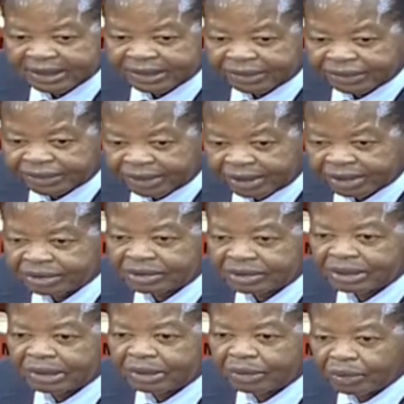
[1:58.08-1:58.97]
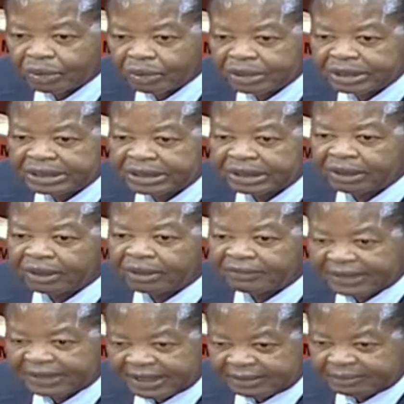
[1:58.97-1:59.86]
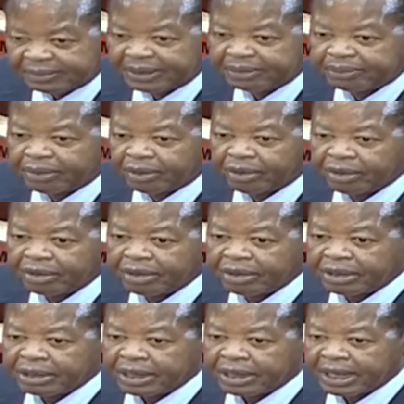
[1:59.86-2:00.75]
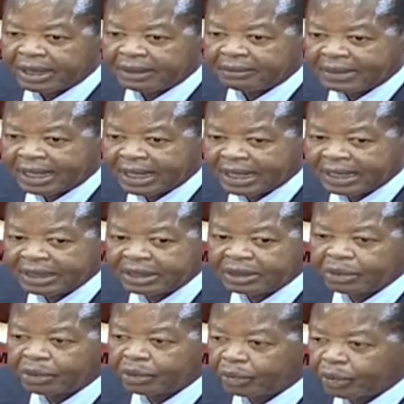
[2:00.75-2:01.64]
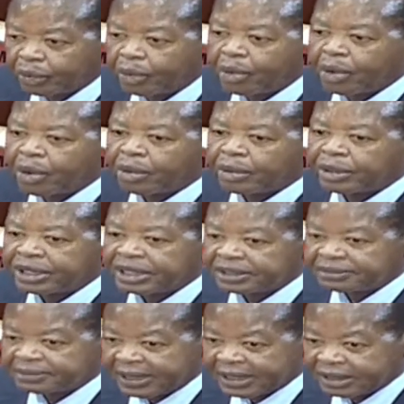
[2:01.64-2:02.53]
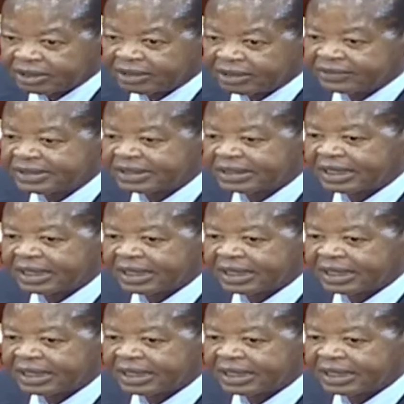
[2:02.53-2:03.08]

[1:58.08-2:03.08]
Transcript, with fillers: thought good of other people, a man who, in spite of his